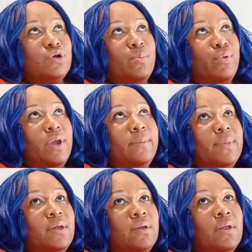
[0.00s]

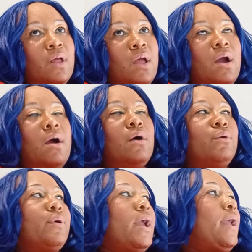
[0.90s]
appointment
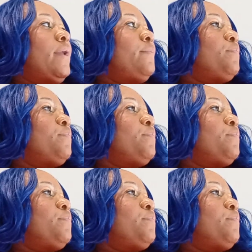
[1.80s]
okay?